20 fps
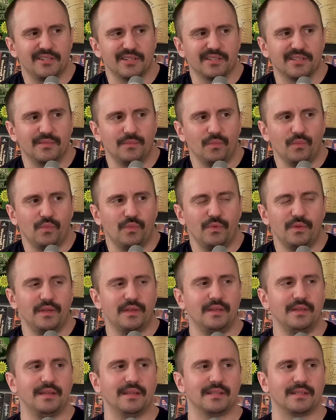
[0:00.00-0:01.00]
just
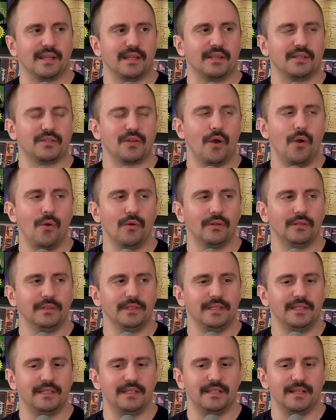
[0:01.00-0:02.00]
is, like,
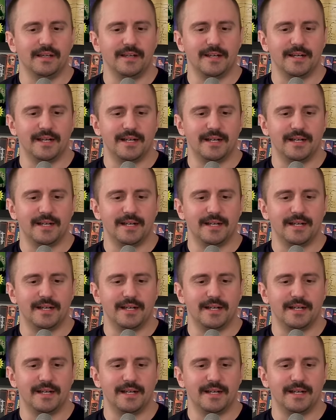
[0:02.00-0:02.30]
totally...